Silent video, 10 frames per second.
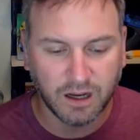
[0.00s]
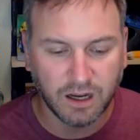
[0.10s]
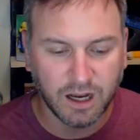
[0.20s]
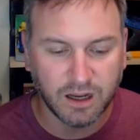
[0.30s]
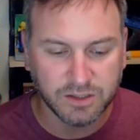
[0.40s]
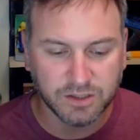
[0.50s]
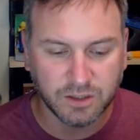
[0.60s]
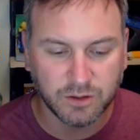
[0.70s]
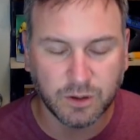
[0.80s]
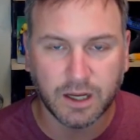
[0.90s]

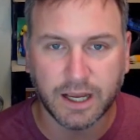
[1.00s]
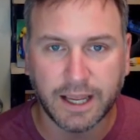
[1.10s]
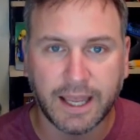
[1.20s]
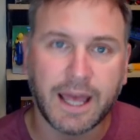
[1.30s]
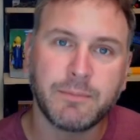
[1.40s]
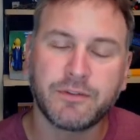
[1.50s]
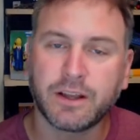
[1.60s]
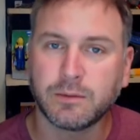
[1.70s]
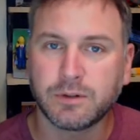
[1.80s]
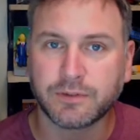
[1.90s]
Also, I am
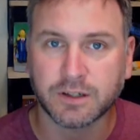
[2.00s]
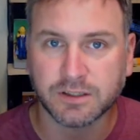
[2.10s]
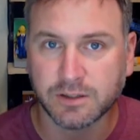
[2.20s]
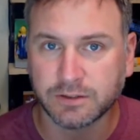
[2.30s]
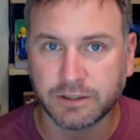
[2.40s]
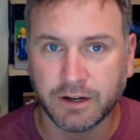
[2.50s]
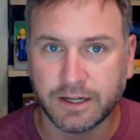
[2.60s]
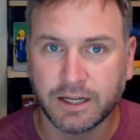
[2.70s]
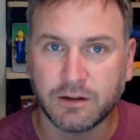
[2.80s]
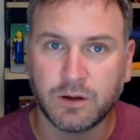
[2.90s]
available for consulting right now.